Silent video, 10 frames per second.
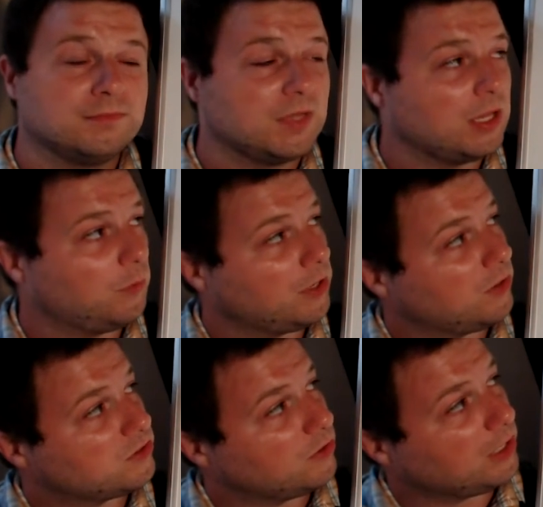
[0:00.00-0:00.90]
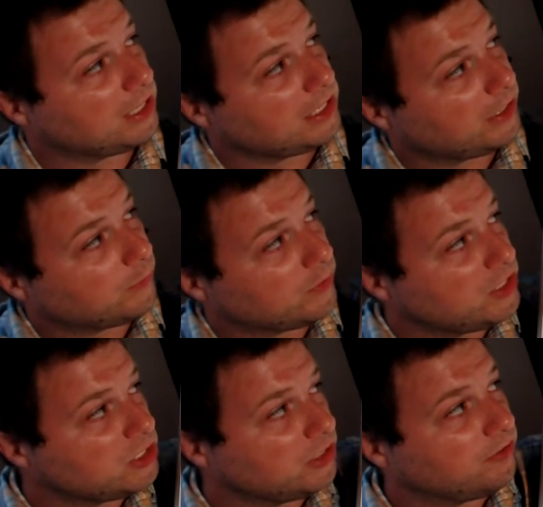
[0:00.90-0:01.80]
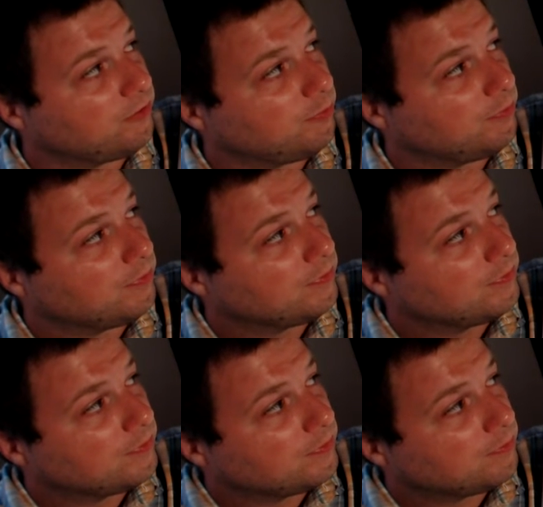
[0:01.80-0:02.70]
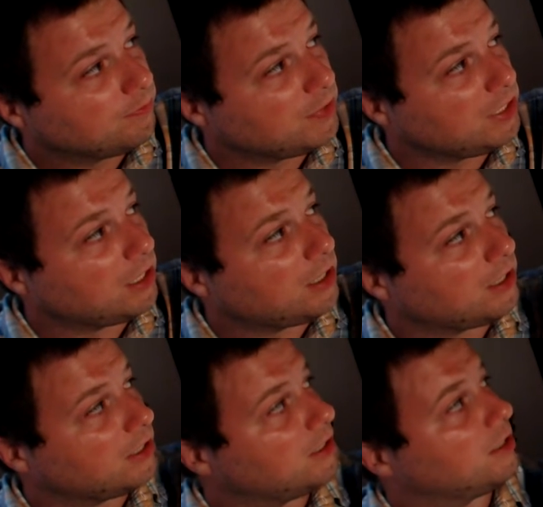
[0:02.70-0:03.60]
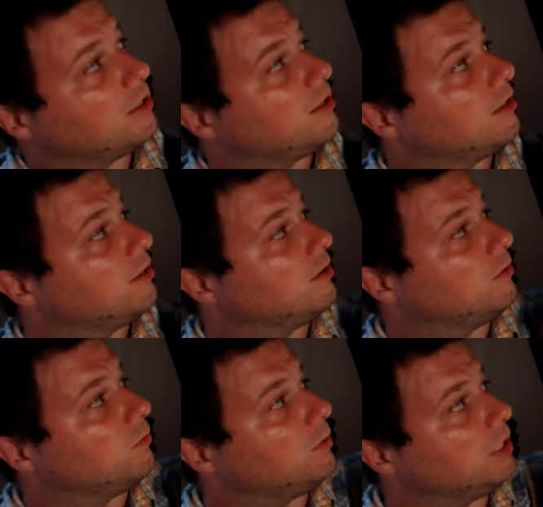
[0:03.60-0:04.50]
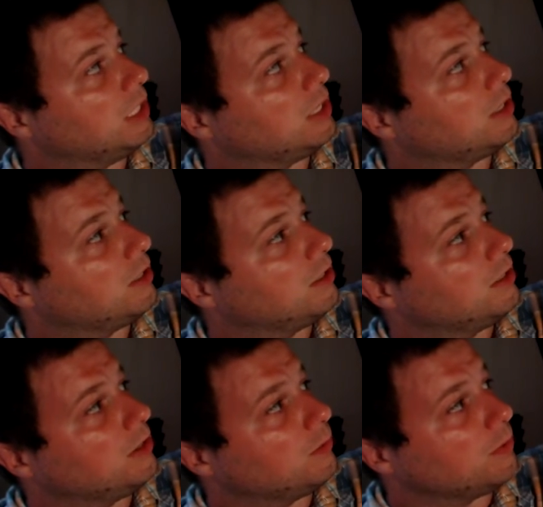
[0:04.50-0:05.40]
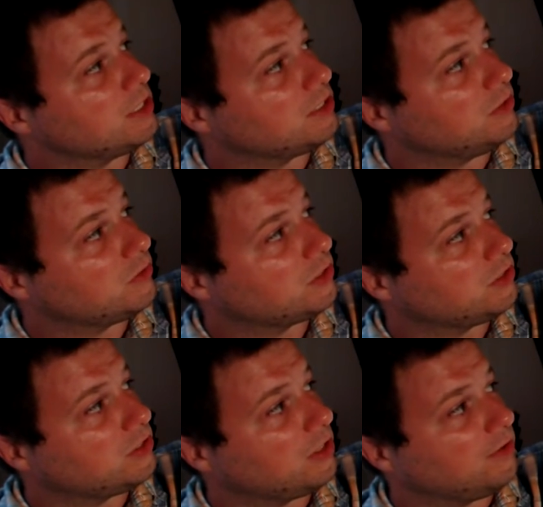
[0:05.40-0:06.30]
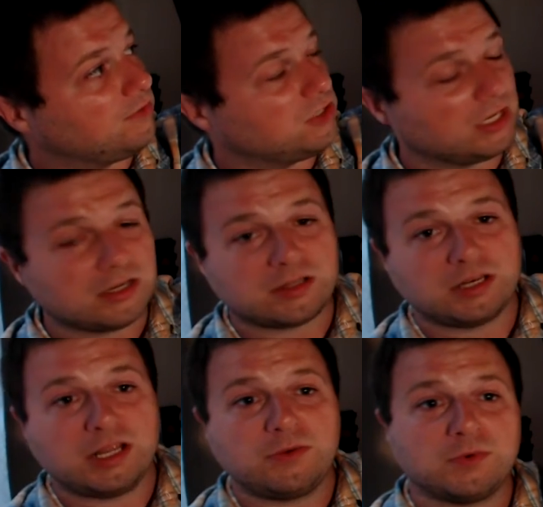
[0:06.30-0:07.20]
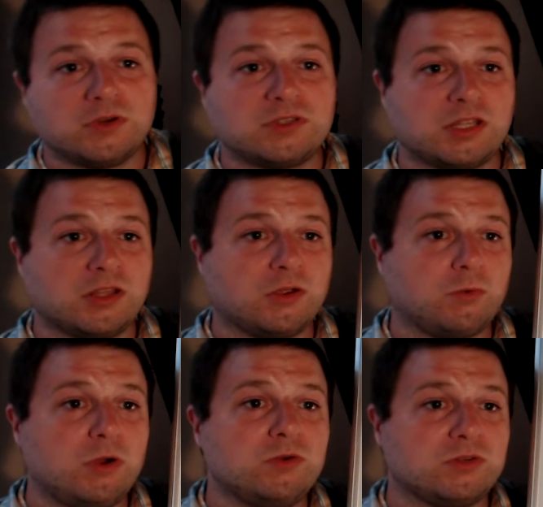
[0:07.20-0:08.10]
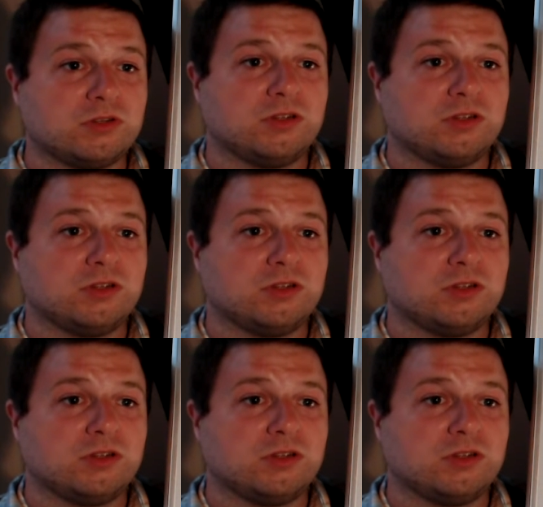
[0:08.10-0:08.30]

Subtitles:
And we also had that region of beyond with the resolutions of Jonathan Edwards and the quote